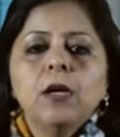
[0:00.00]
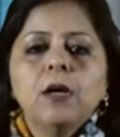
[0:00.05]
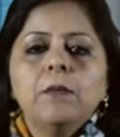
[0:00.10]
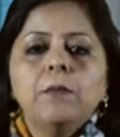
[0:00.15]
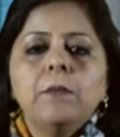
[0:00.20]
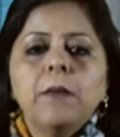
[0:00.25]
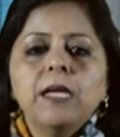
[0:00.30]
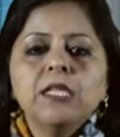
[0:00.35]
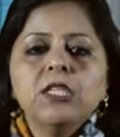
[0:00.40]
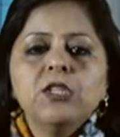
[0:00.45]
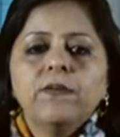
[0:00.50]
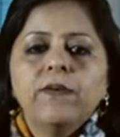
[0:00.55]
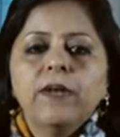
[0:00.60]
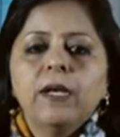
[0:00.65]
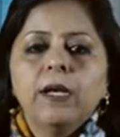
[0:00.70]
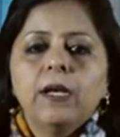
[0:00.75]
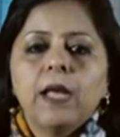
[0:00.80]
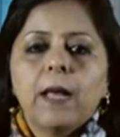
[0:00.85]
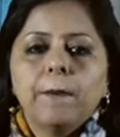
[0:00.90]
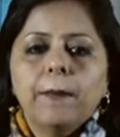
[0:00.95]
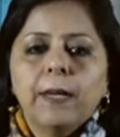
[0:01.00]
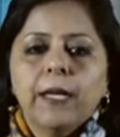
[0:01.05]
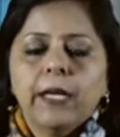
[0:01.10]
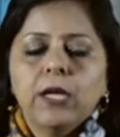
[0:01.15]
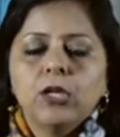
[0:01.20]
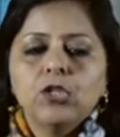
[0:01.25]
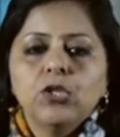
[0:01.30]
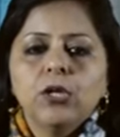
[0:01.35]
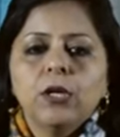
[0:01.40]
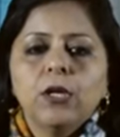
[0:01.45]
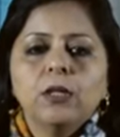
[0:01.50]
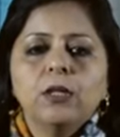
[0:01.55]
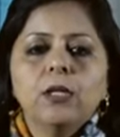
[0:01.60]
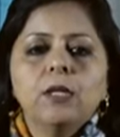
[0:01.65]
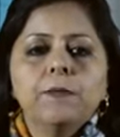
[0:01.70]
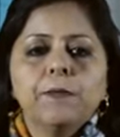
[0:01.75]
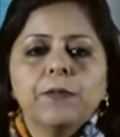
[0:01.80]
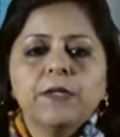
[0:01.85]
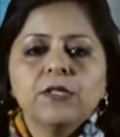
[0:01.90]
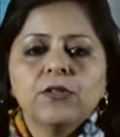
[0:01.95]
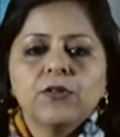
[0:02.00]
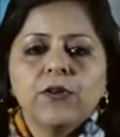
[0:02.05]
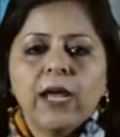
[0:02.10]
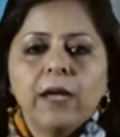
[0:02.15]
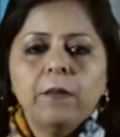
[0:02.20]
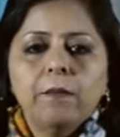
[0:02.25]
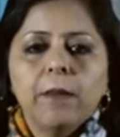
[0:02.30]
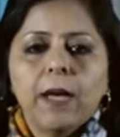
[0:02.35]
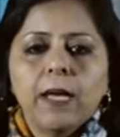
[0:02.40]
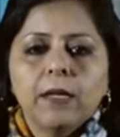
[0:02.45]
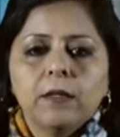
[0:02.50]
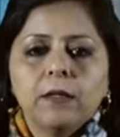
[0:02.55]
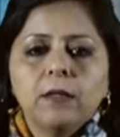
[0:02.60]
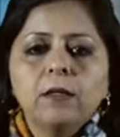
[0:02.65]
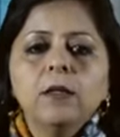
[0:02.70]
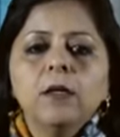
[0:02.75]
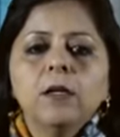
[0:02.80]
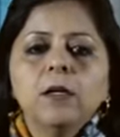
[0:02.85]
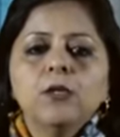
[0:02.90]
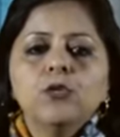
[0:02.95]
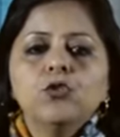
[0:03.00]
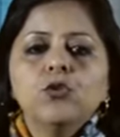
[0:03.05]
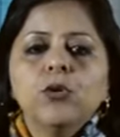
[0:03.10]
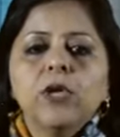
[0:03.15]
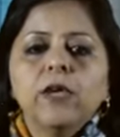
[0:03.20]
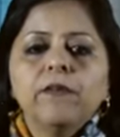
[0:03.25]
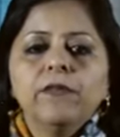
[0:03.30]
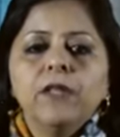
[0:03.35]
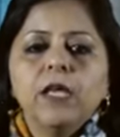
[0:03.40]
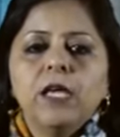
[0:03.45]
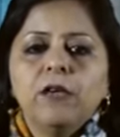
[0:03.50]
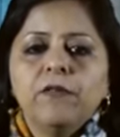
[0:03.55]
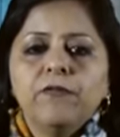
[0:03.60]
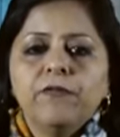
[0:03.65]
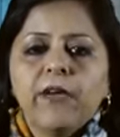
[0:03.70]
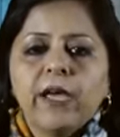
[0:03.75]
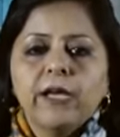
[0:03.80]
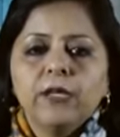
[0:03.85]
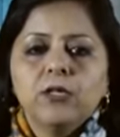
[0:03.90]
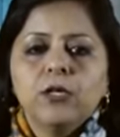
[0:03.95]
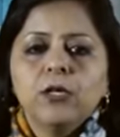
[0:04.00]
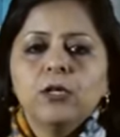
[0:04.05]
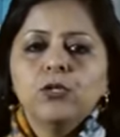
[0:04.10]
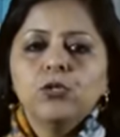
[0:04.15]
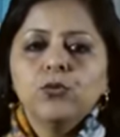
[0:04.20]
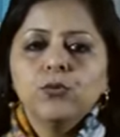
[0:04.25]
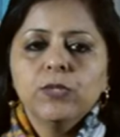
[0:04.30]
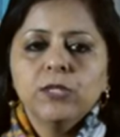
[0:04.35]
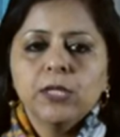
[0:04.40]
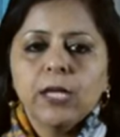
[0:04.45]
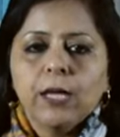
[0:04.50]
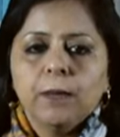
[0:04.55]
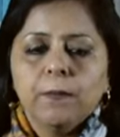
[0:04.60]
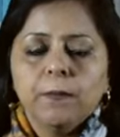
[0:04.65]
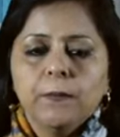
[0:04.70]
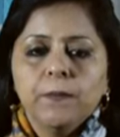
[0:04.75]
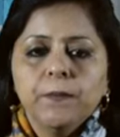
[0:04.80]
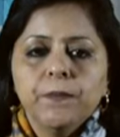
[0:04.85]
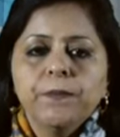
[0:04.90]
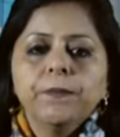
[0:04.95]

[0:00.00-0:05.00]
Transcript: must fill an application in the prescribed manner to give the effect to same.